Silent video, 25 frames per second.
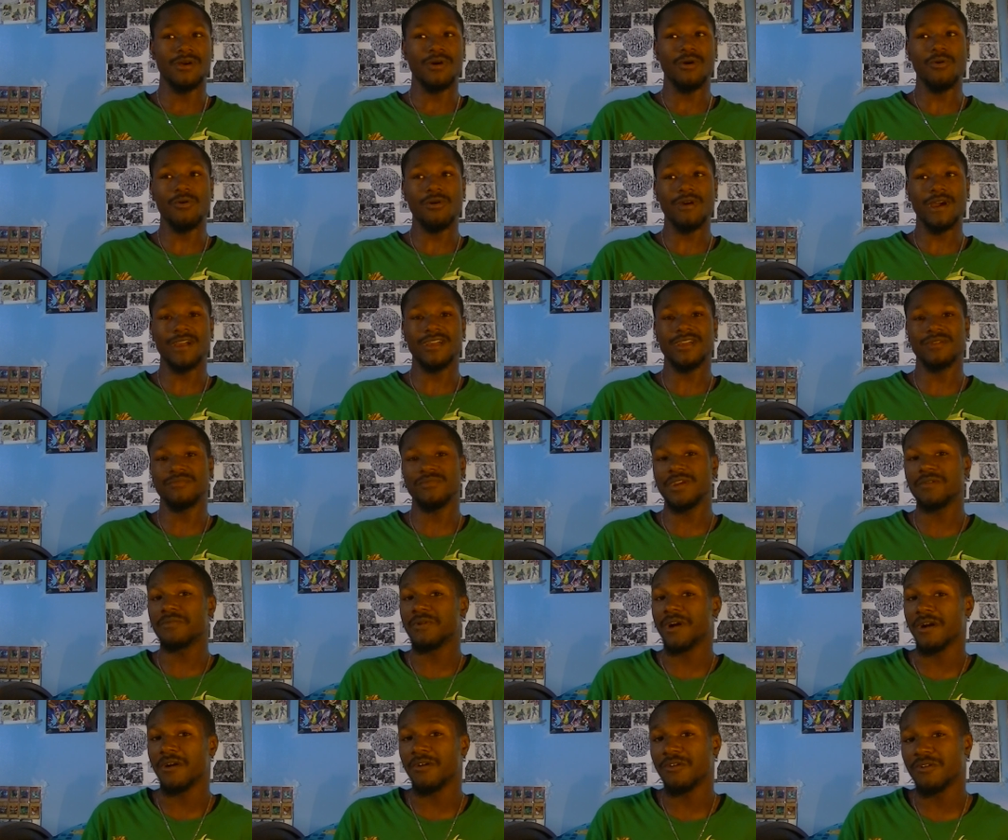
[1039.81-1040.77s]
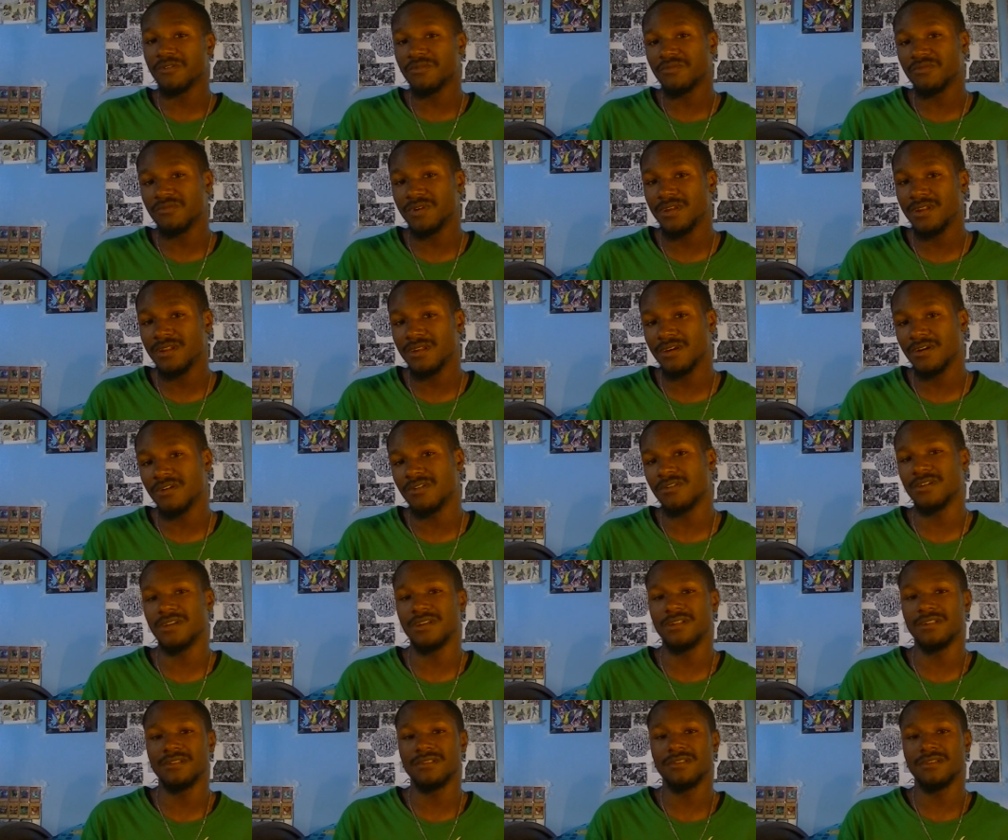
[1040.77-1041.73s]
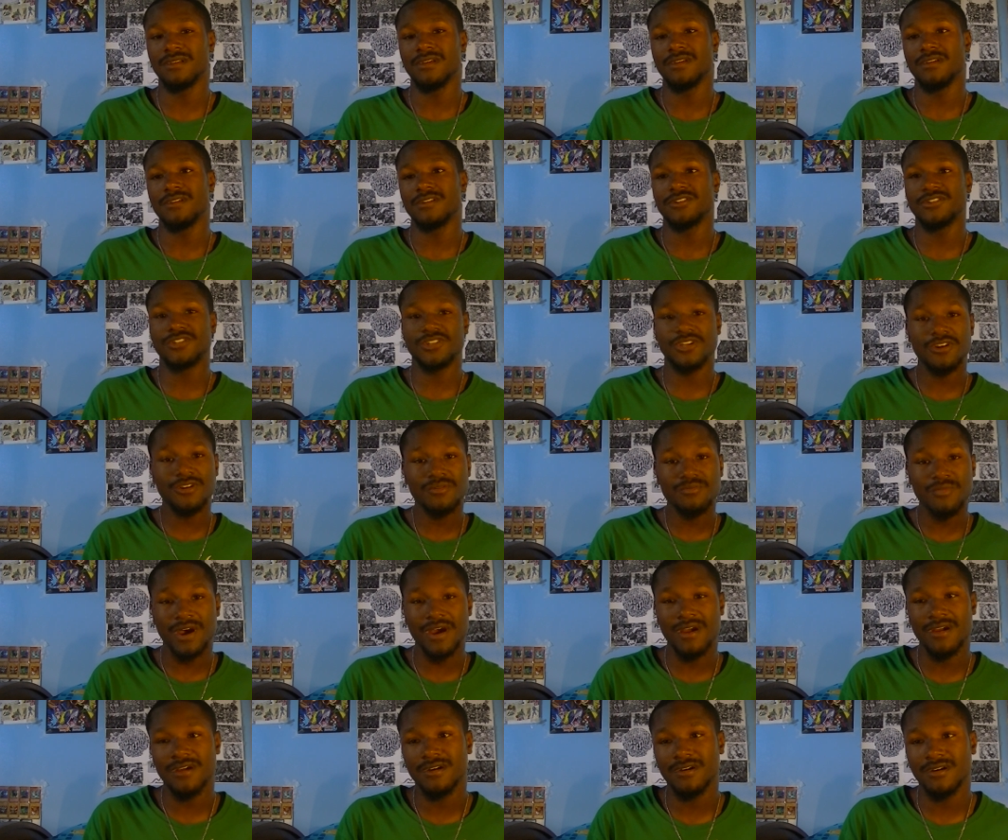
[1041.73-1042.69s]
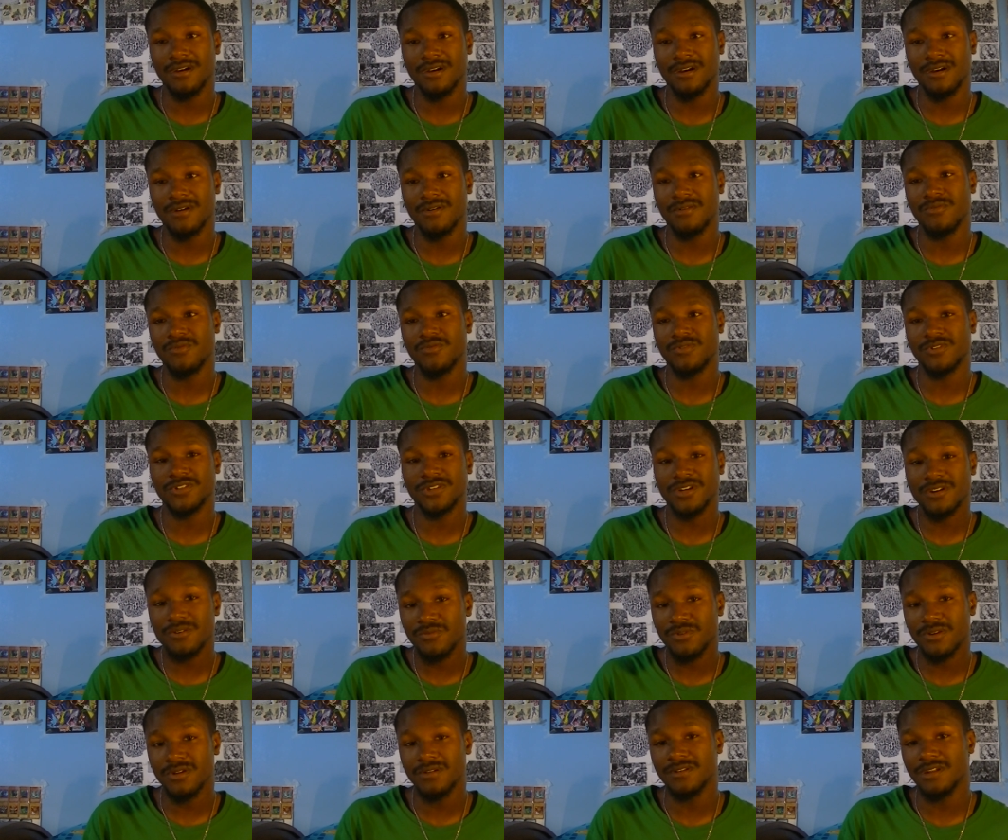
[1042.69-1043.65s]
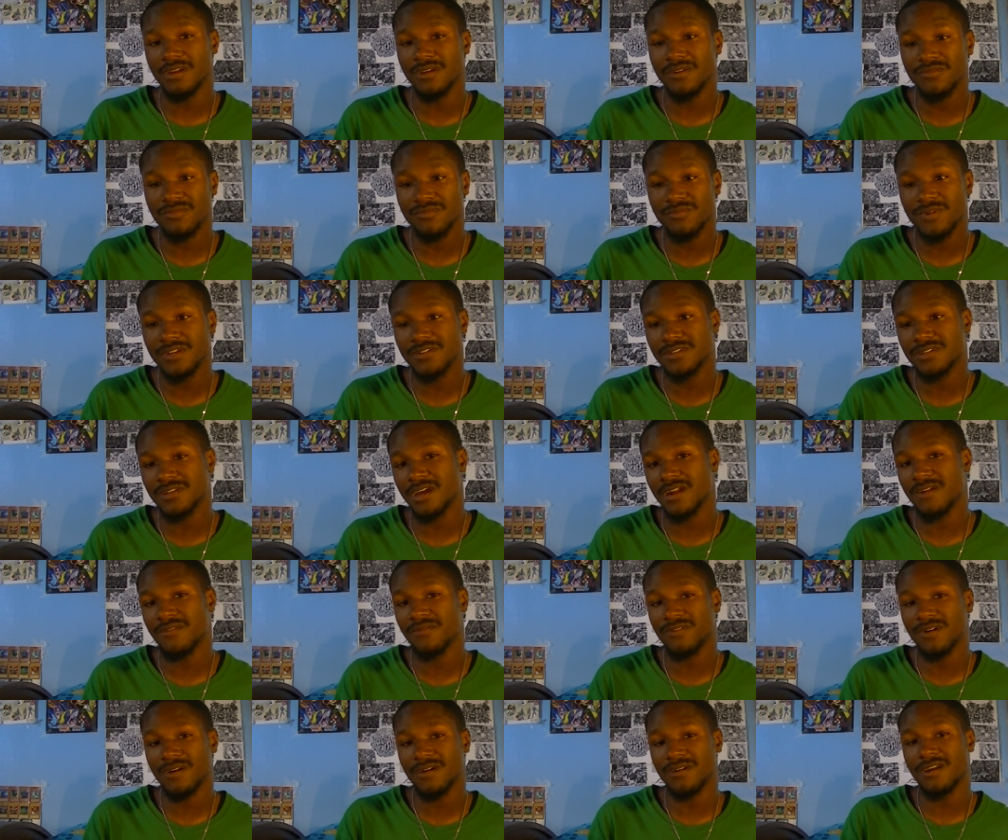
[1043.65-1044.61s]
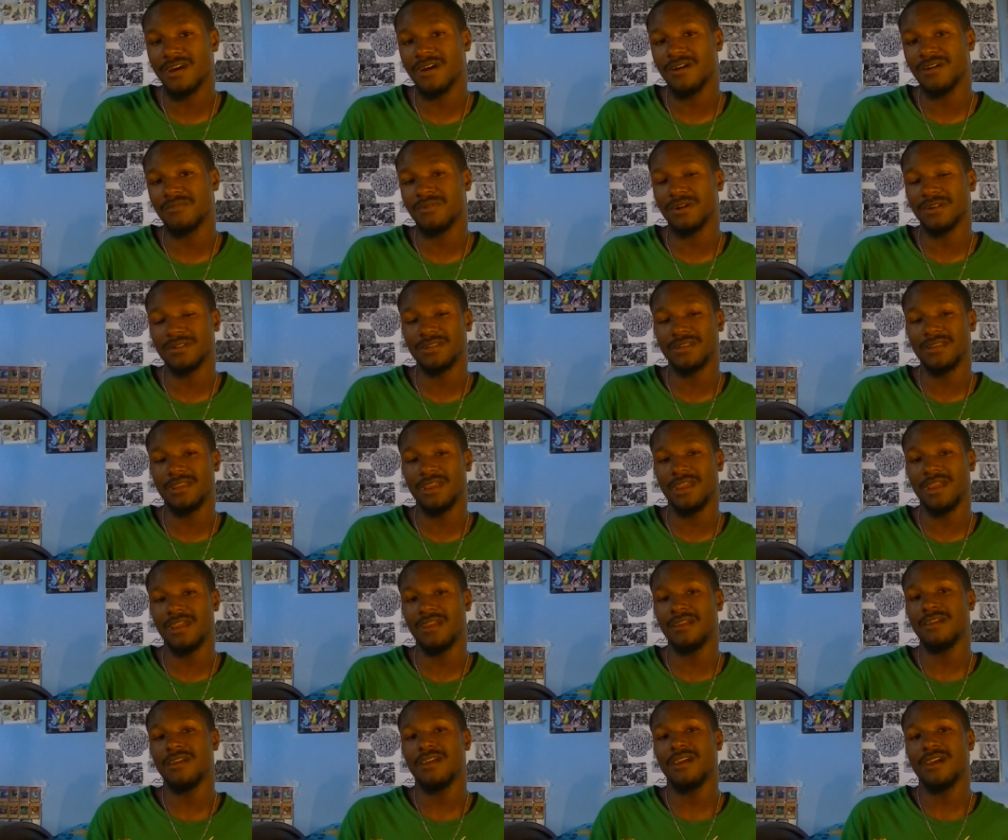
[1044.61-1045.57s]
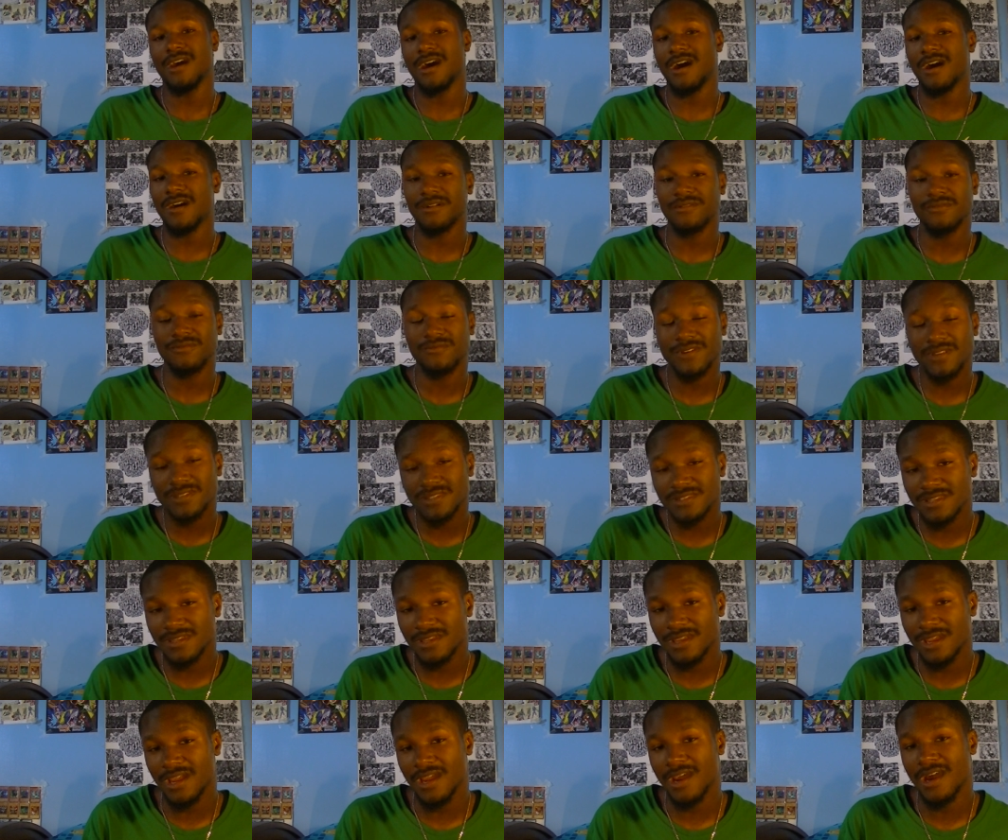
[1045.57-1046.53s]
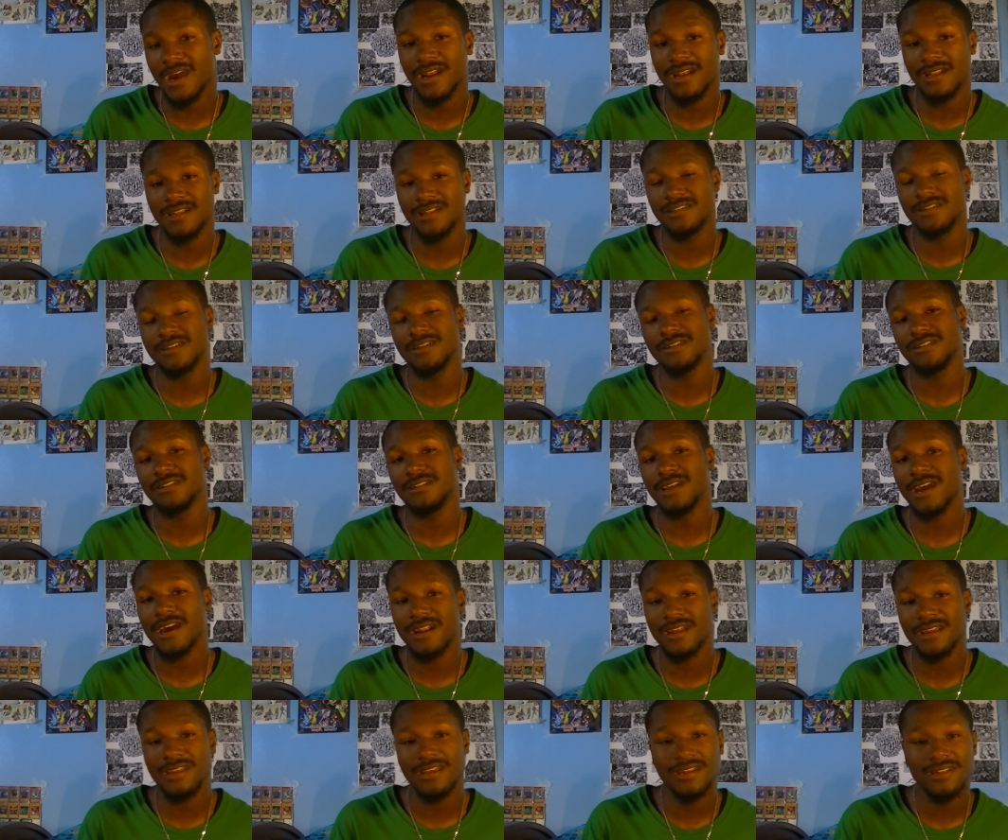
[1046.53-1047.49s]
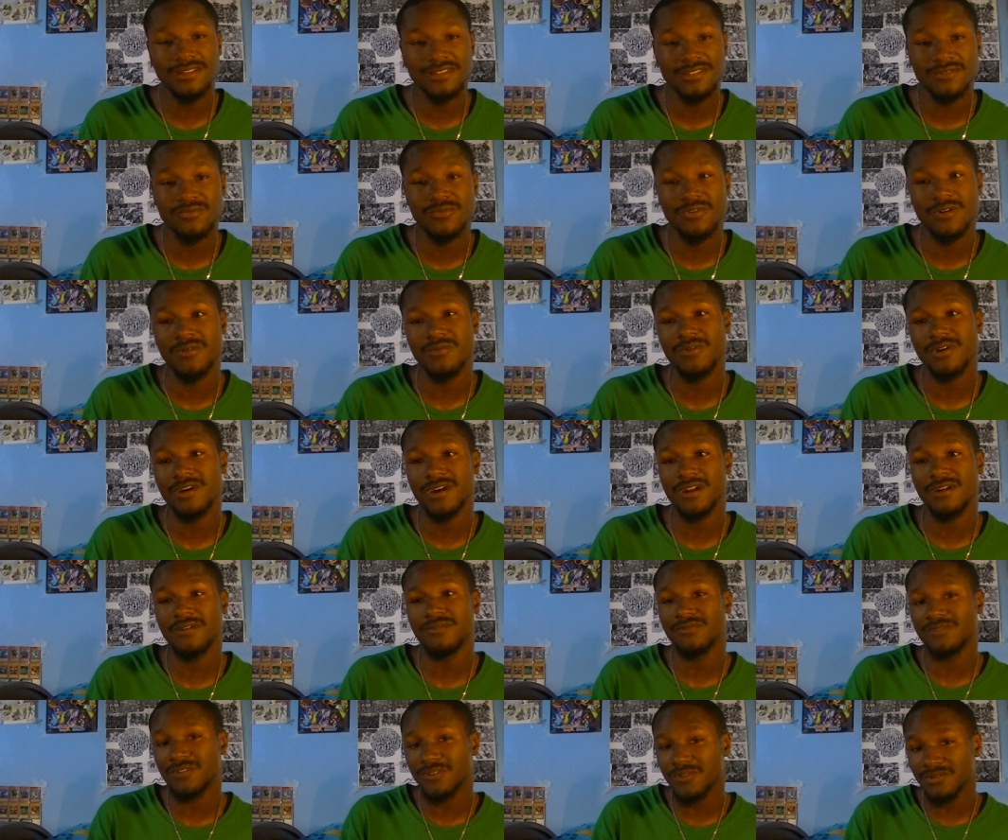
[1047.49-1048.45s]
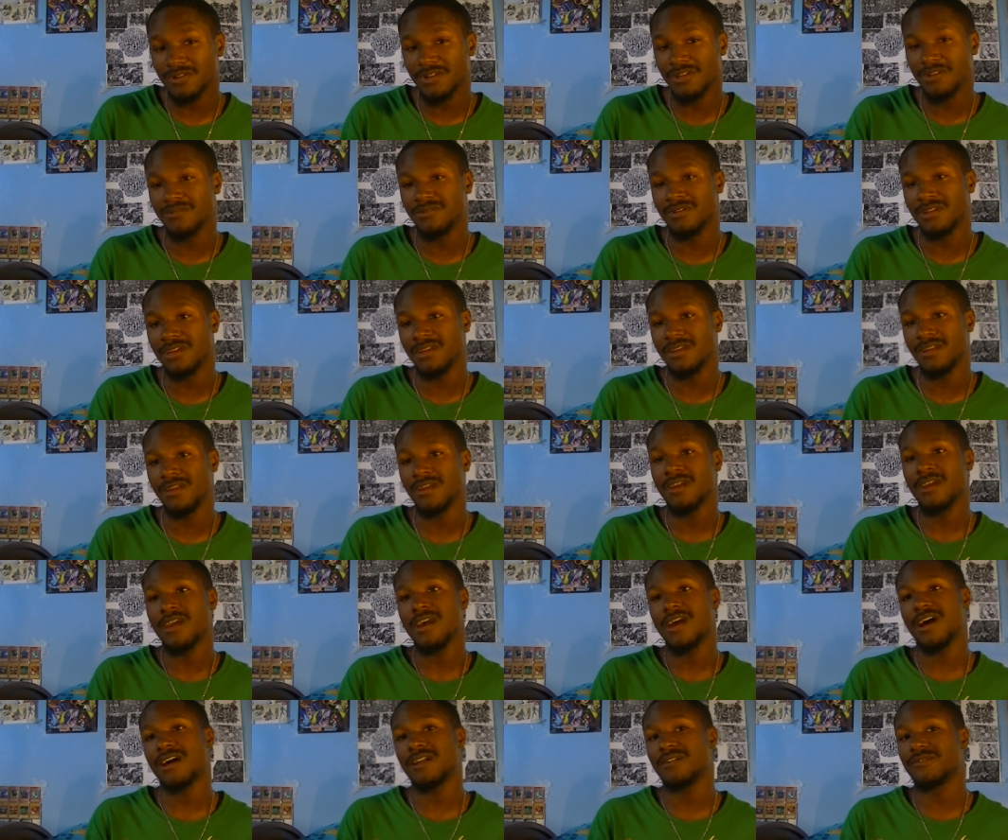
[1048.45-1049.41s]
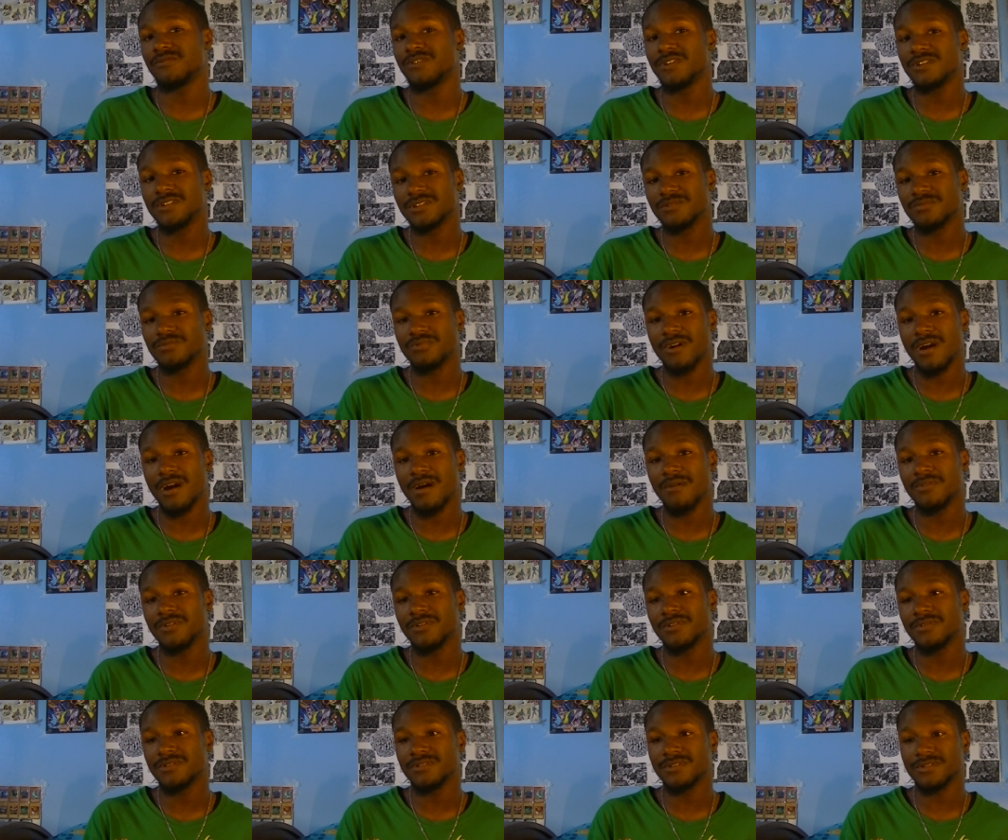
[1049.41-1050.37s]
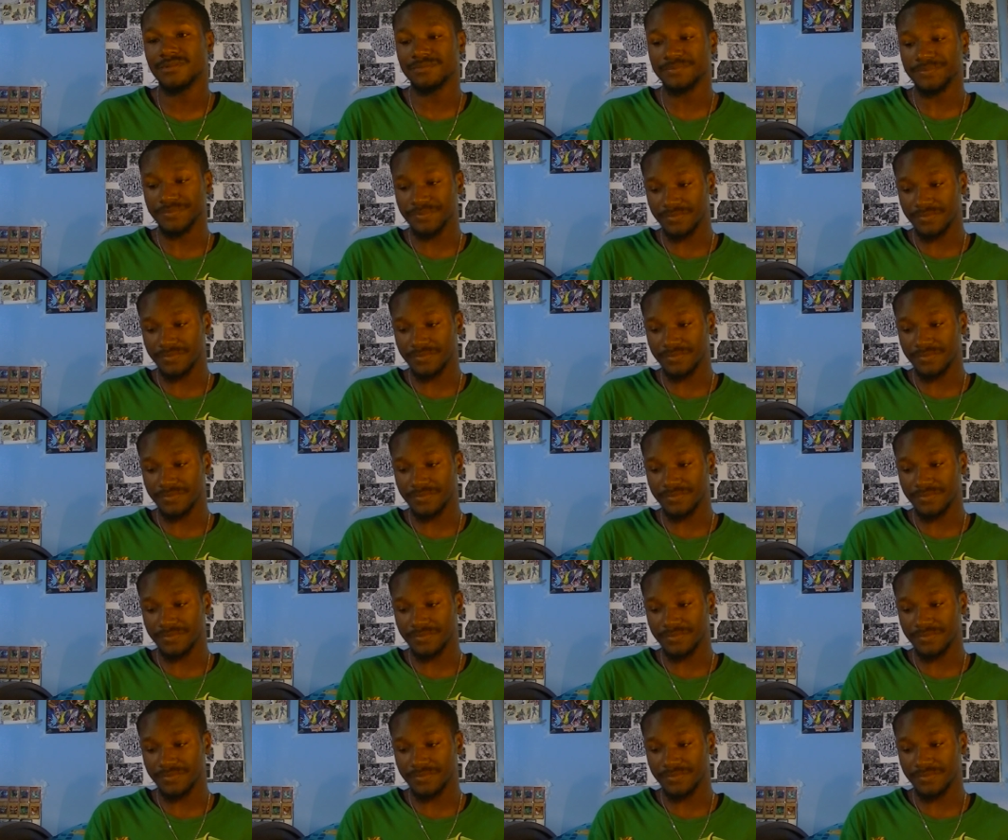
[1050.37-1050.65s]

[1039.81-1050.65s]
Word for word: Or I could make my own video and share my uh, share what the information that I found out about the game, how to fix the game, how to how to get it to work, what kind of phone do you need, how to fix the problems,